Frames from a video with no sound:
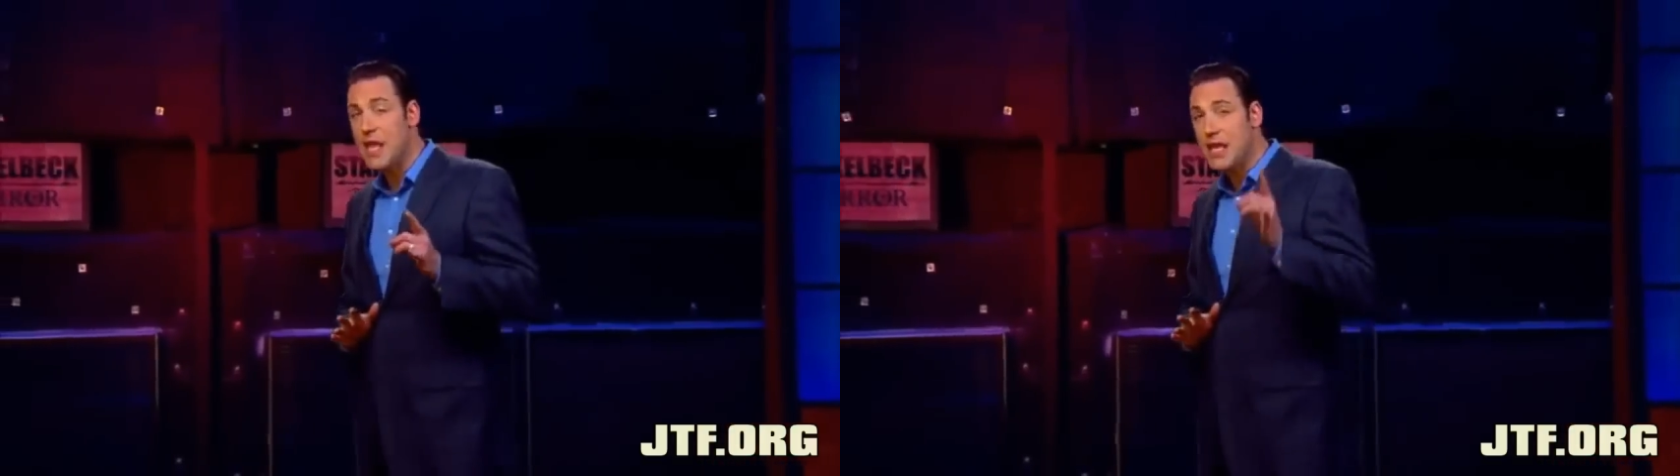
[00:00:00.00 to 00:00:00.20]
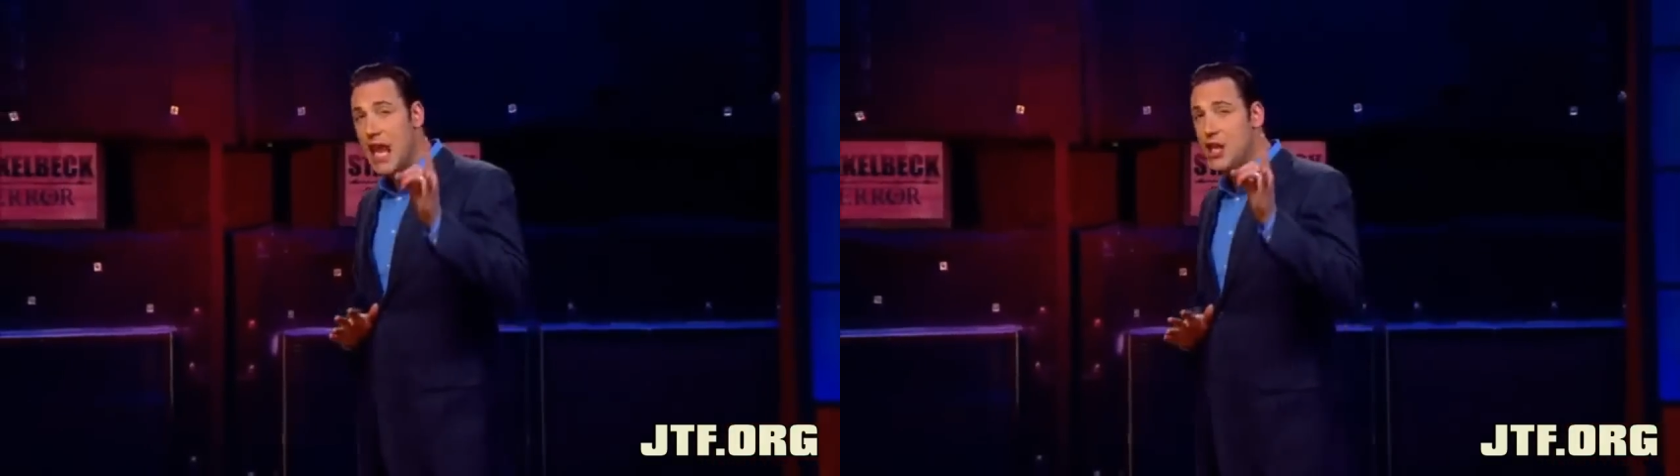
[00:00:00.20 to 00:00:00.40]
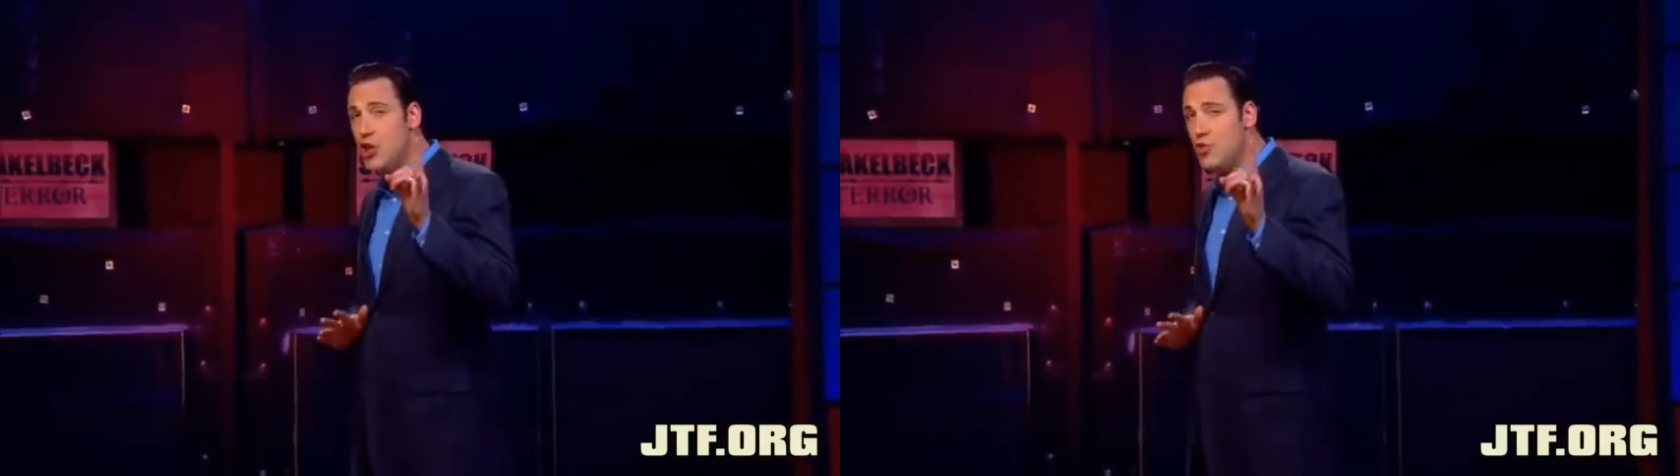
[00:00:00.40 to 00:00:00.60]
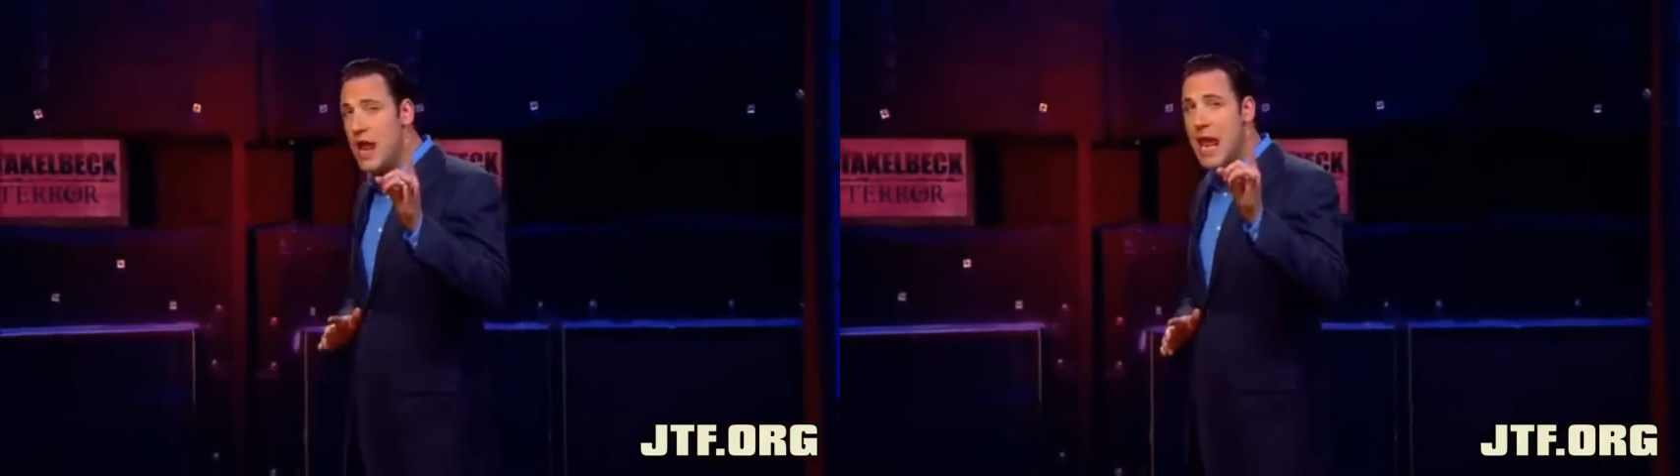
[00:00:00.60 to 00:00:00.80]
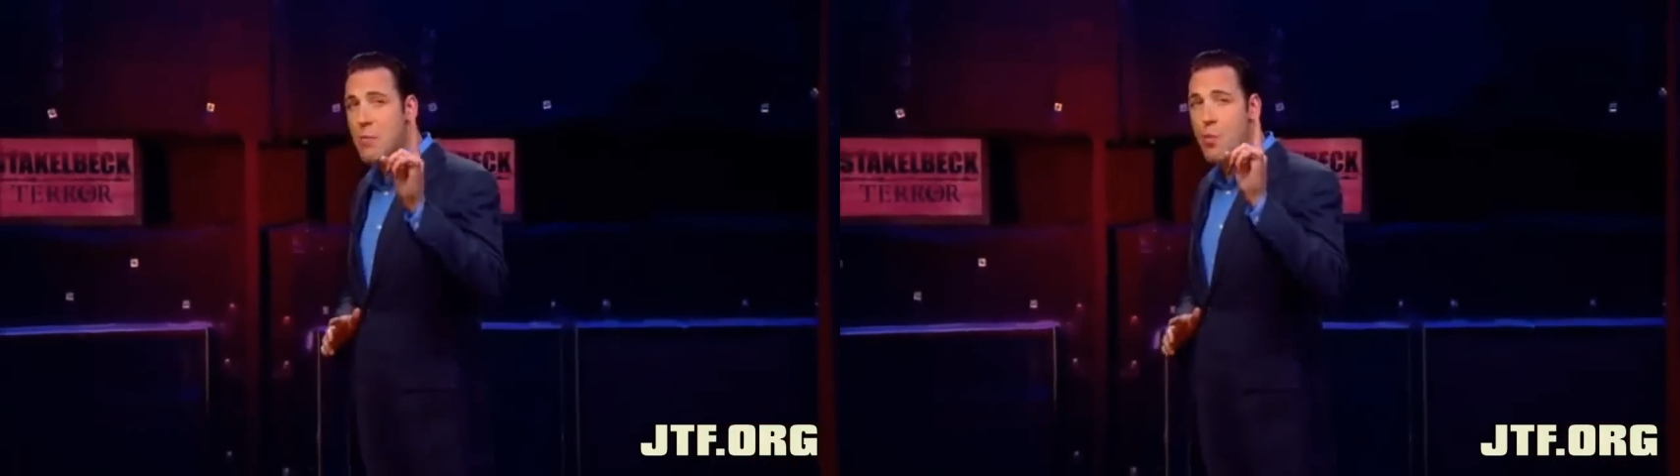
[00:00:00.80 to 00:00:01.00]
can you
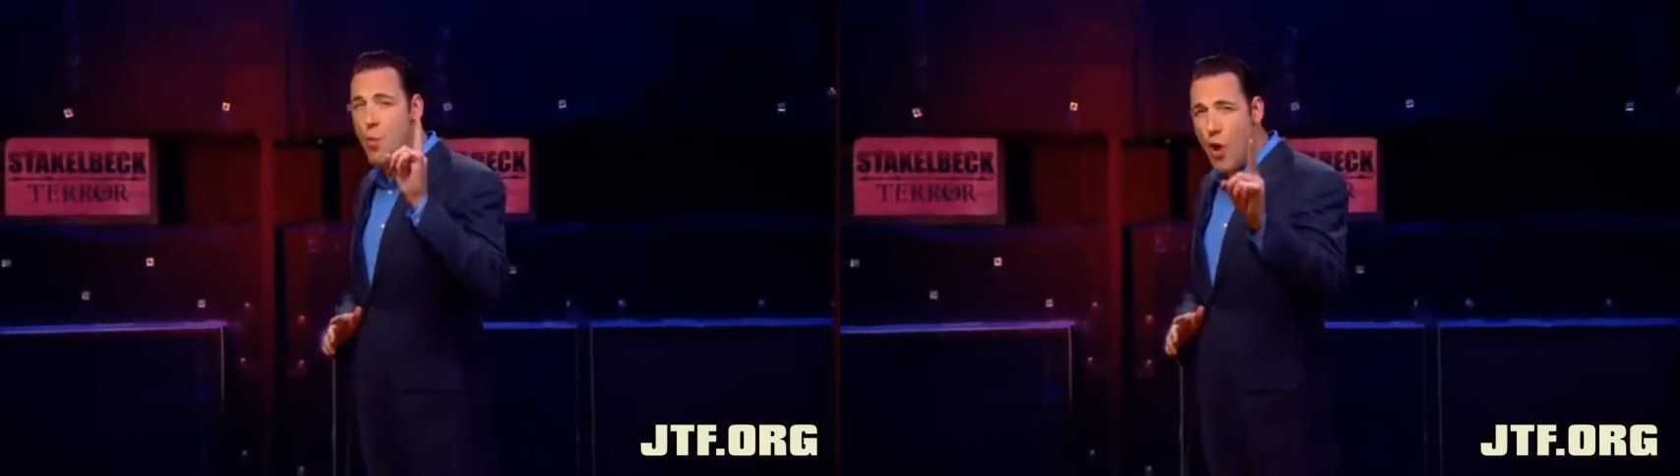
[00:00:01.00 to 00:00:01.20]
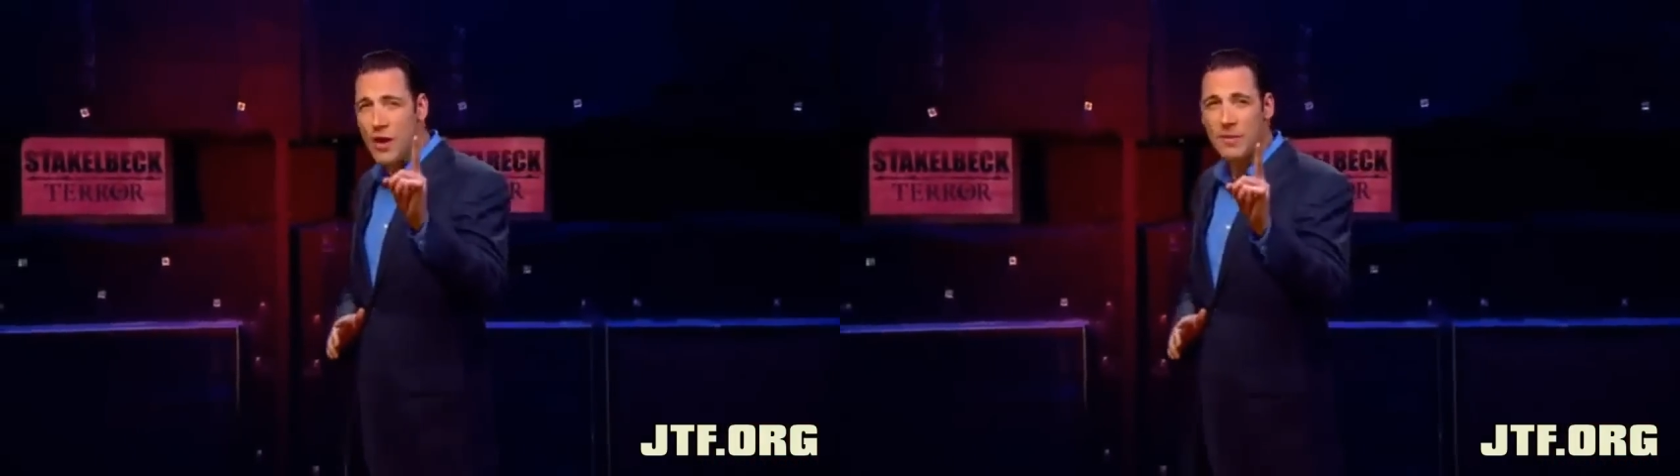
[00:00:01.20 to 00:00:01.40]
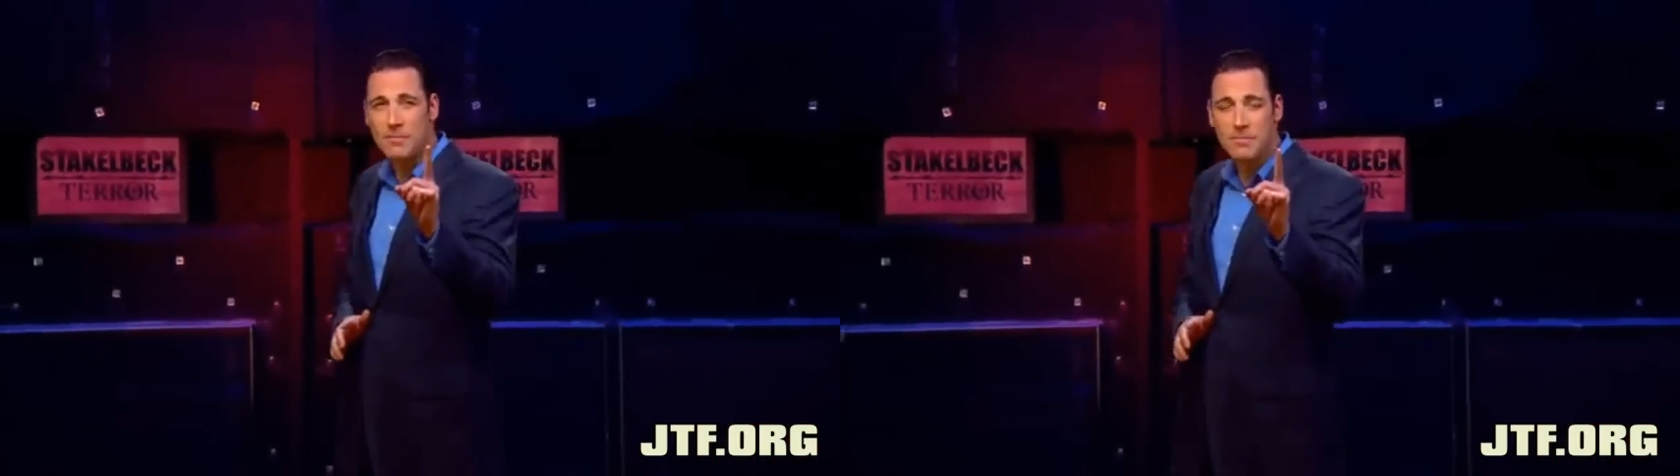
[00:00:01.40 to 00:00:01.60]
name one,